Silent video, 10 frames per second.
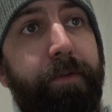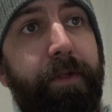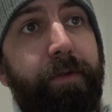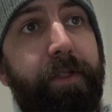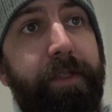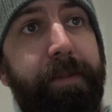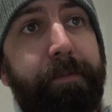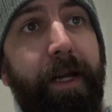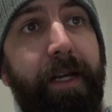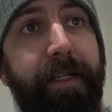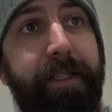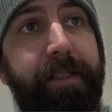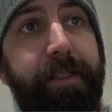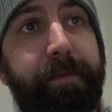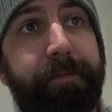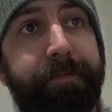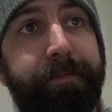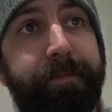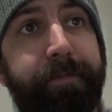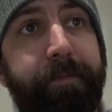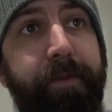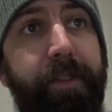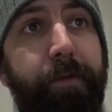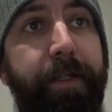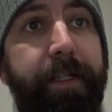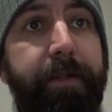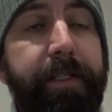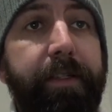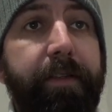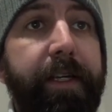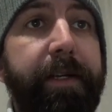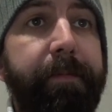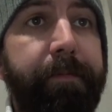but it also says plugins. So if we go into there